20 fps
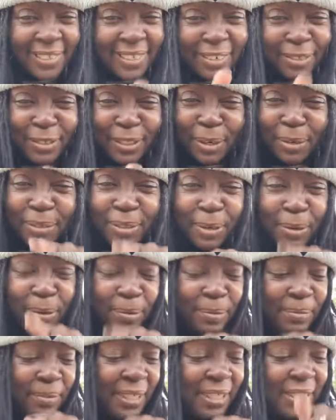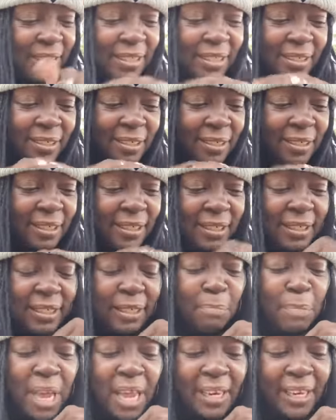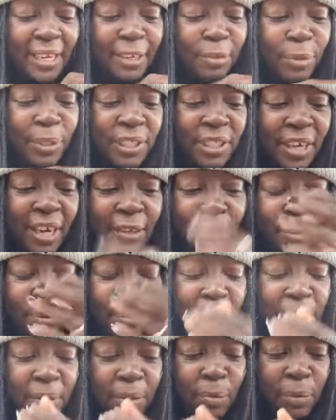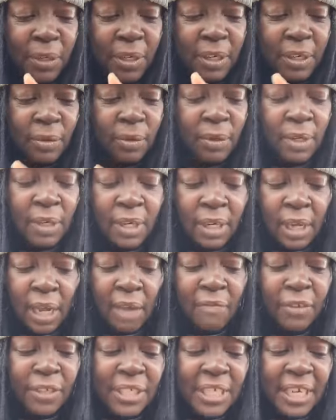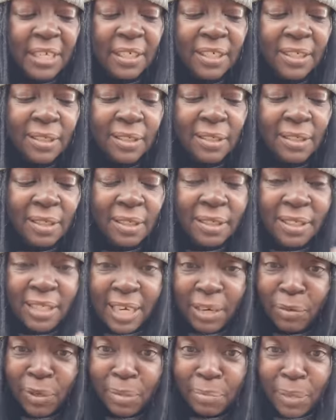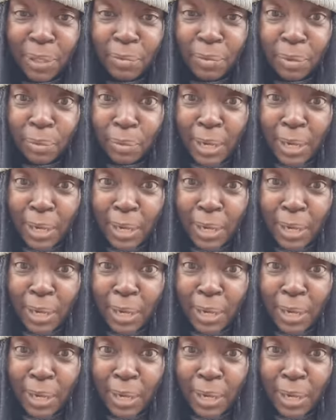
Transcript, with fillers: don't don't go. This is this is in my language. Not we're we're conversations. Stay with me with